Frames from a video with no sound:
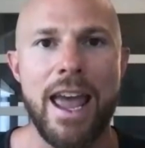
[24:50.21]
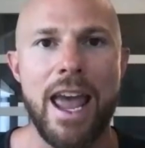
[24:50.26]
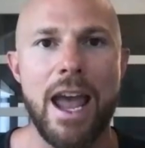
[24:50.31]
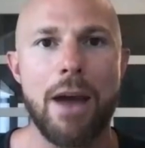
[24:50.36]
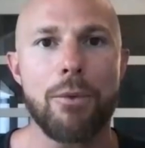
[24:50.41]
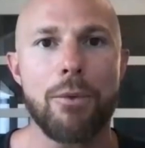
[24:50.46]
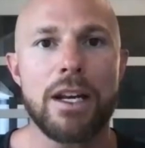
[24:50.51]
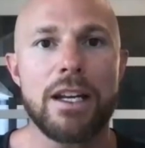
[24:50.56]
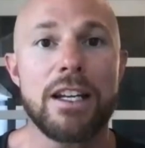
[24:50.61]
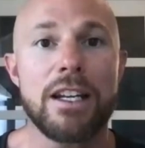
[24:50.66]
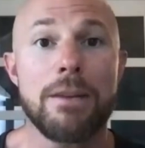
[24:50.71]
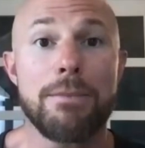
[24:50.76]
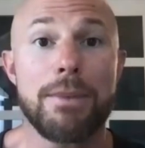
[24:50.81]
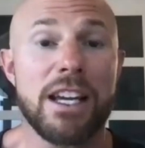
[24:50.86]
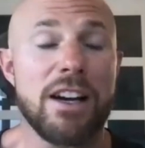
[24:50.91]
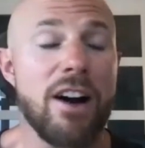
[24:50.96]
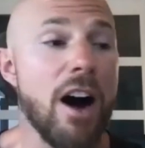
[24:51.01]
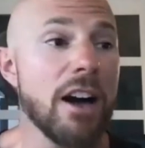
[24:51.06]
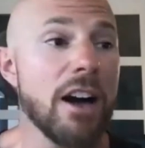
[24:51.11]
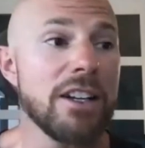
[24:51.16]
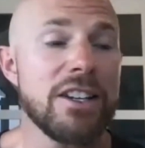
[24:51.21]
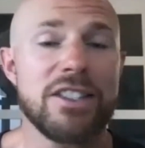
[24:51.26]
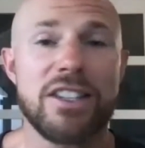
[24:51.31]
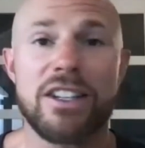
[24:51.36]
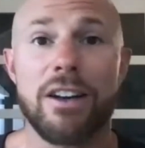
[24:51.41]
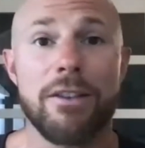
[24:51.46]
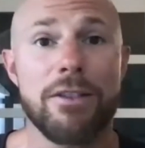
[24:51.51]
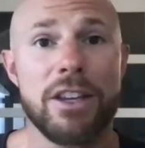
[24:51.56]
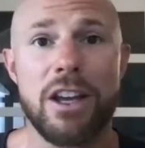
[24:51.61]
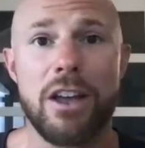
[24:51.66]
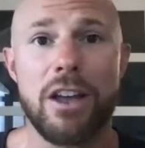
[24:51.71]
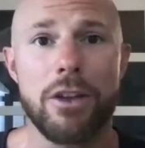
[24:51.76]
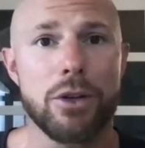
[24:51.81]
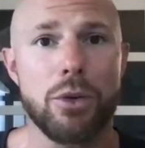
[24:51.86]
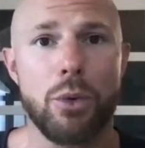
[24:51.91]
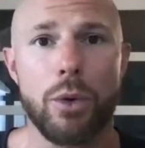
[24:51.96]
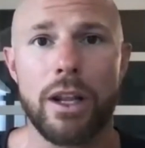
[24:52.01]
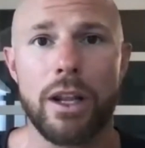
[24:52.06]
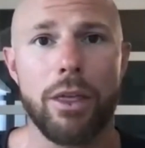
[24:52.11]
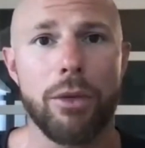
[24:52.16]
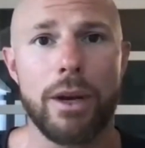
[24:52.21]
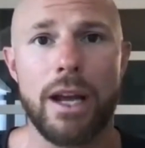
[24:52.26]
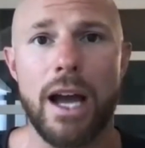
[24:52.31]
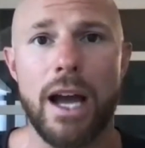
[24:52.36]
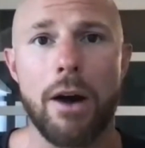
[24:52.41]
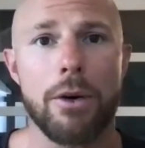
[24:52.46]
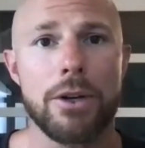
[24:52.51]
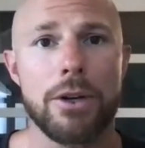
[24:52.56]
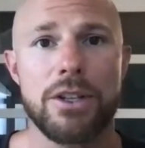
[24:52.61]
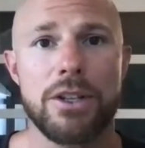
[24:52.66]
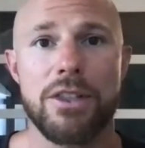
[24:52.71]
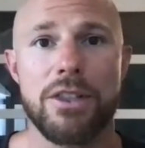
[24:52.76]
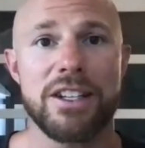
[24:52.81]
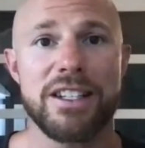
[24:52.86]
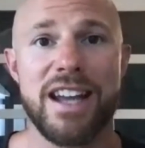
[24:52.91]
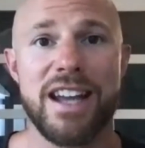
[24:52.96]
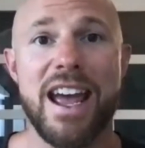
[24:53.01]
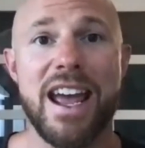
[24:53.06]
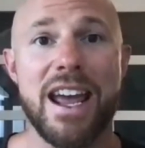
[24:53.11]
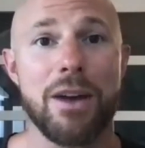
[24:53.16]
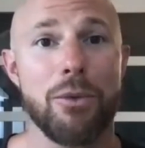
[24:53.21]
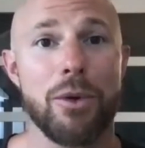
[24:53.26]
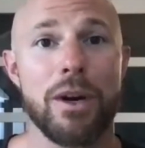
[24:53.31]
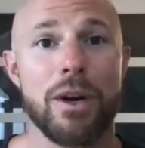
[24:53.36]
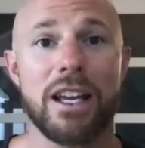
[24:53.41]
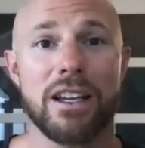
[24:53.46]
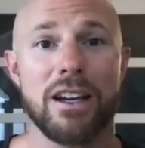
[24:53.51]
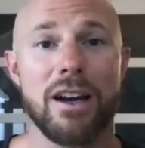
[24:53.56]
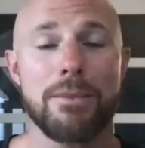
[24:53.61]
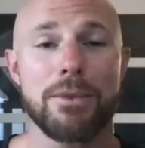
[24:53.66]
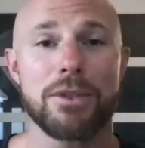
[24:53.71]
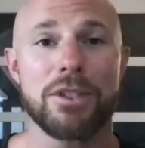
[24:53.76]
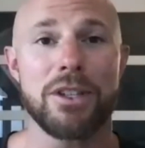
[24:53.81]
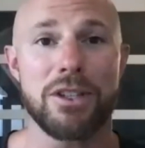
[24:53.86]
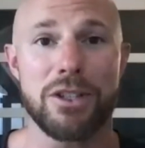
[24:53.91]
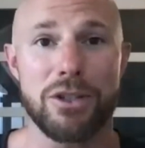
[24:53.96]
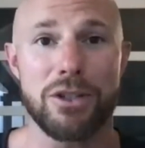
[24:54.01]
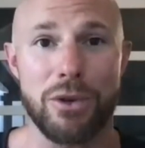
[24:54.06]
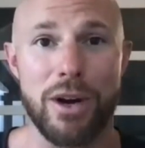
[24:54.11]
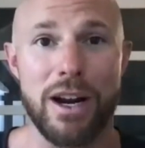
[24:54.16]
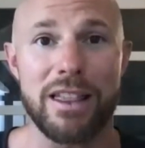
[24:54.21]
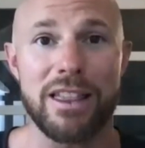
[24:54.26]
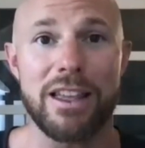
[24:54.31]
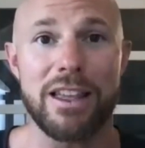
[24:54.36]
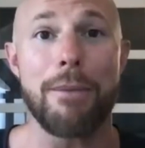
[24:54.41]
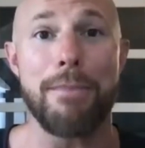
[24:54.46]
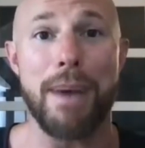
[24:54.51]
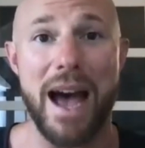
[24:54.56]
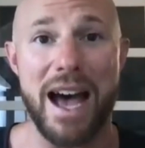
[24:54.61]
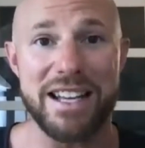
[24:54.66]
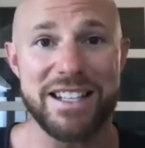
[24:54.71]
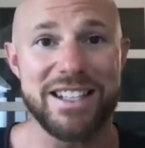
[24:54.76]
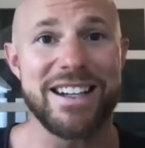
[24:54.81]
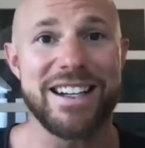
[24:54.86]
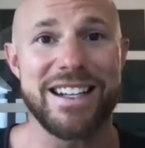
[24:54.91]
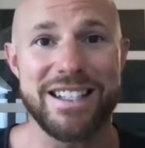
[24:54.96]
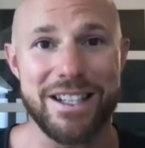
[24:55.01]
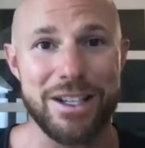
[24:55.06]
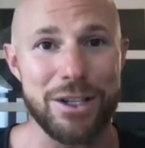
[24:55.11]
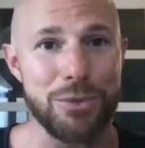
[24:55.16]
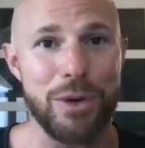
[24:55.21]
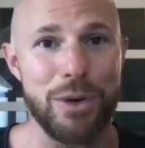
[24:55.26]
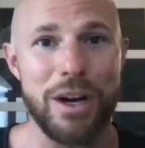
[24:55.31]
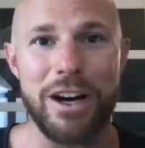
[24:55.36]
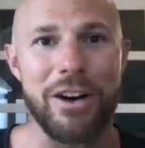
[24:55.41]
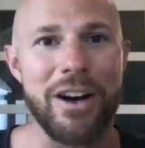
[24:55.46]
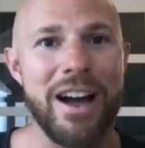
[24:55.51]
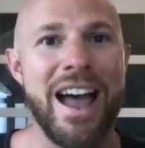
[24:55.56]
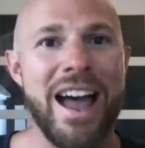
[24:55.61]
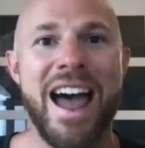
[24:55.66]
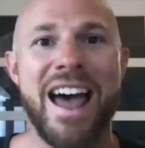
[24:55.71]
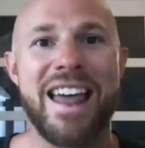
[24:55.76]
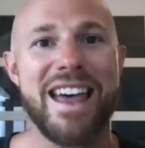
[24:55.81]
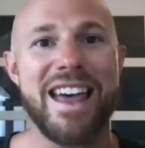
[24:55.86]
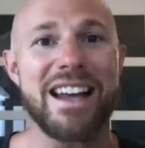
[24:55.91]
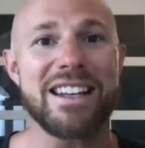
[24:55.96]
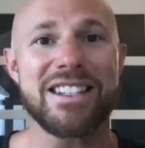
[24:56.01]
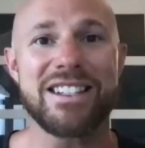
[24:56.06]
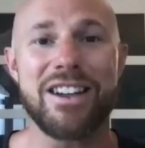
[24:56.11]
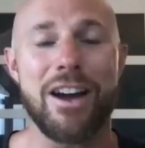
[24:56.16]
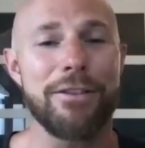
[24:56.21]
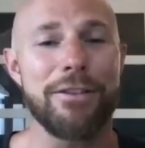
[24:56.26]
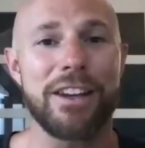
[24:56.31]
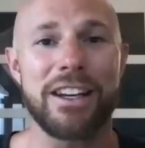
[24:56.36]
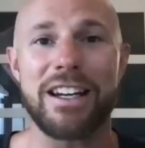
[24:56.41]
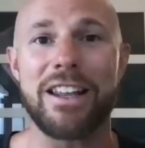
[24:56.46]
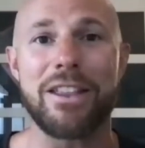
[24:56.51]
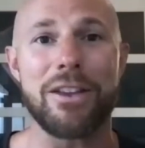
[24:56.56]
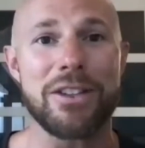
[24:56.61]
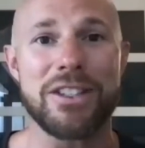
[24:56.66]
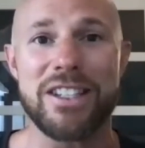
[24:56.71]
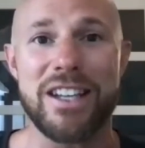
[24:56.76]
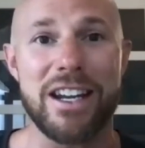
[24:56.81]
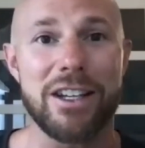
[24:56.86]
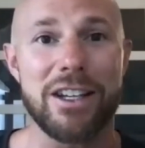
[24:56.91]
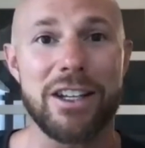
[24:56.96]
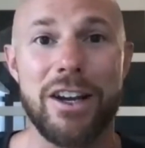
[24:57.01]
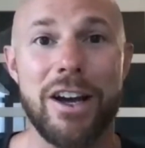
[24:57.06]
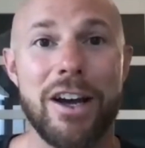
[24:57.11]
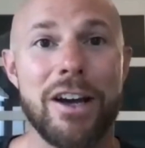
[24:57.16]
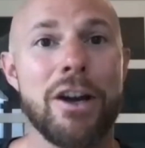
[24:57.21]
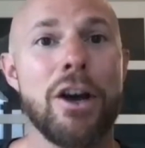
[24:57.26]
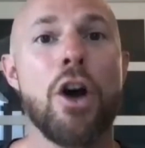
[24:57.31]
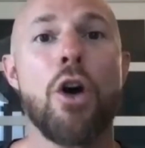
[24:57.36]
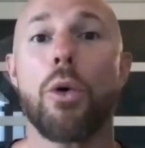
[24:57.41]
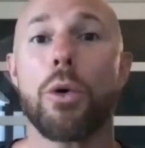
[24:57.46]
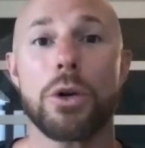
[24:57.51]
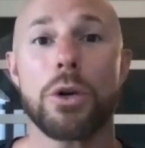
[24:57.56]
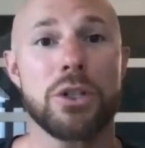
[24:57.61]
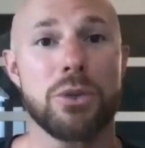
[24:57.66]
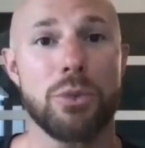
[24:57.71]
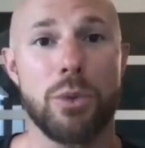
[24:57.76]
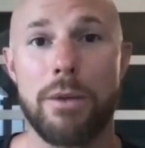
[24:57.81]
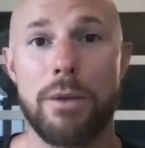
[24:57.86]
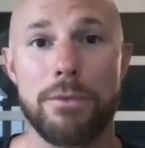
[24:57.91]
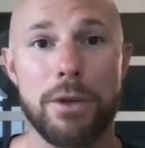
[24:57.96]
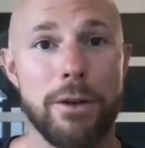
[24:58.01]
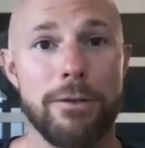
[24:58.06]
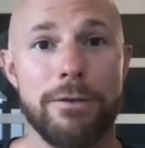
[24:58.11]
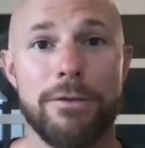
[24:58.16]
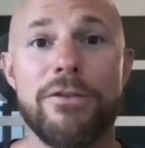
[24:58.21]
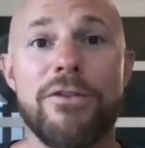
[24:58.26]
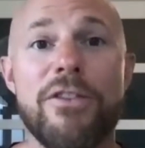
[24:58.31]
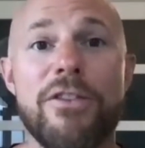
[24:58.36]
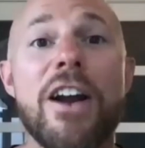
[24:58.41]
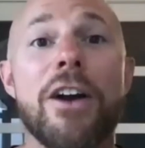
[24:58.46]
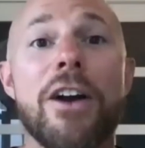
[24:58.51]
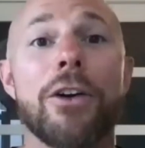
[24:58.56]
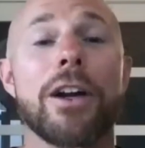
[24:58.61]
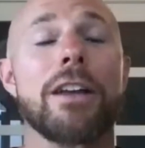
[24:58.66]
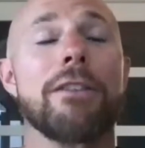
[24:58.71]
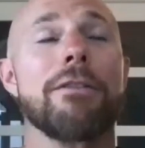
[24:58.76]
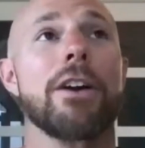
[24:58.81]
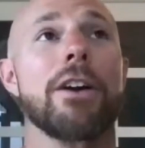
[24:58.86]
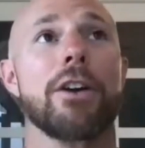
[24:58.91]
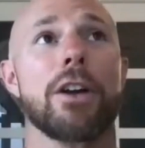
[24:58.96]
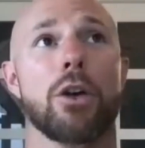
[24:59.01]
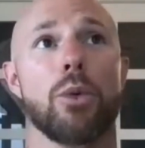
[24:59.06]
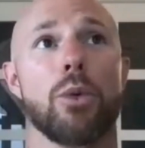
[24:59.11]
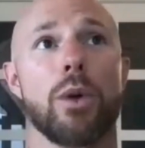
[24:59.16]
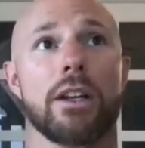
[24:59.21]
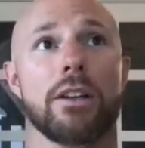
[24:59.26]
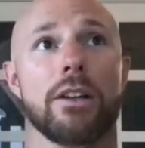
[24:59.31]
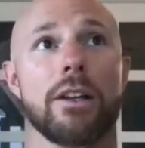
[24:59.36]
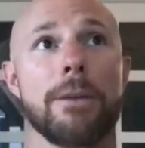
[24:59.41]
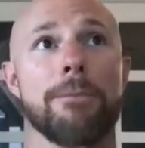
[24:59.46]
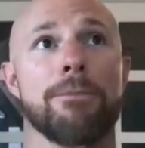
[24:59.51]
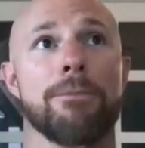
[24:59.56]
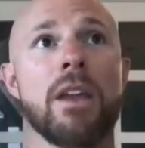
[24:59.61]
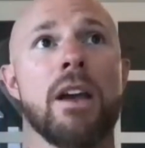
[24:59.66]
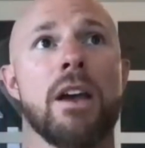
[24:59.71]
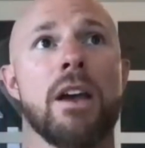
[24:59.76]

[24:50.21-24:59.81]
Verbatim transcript: And we need to be cognizant of the other 23 hours of the day when it comes to strength capacities as well. That stuff can either sink you or swim you very, very quickly.